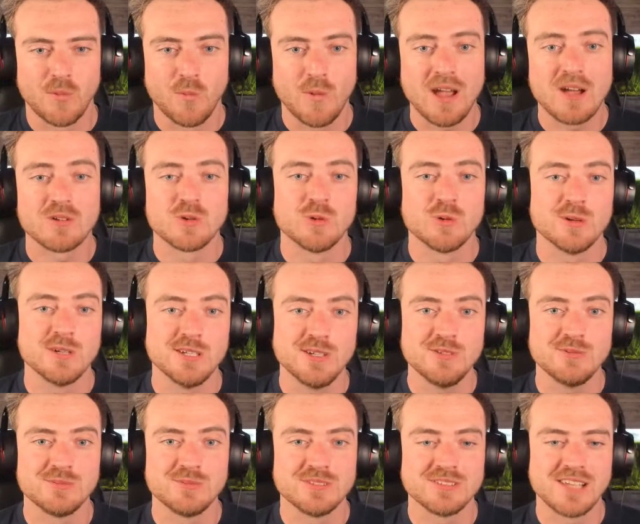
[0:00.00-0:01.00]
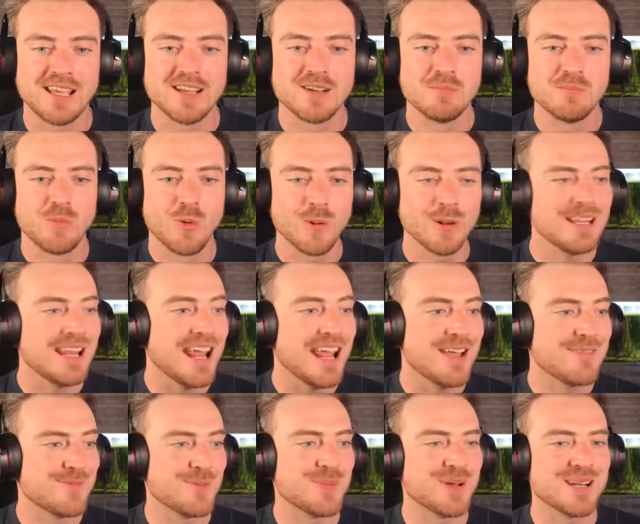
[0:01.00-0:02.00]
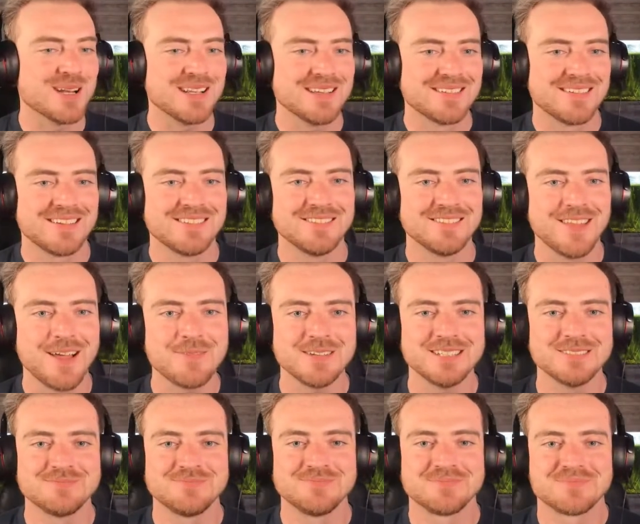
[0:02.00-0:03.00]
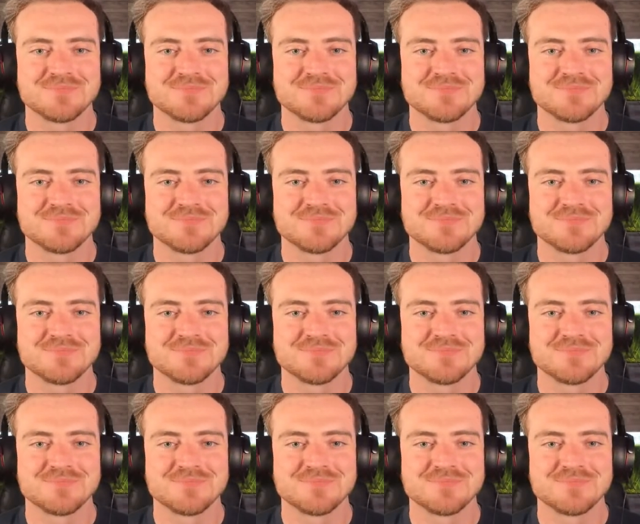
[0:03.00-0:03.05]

Wow, Courtney, you saying good morning to everybody. I love it.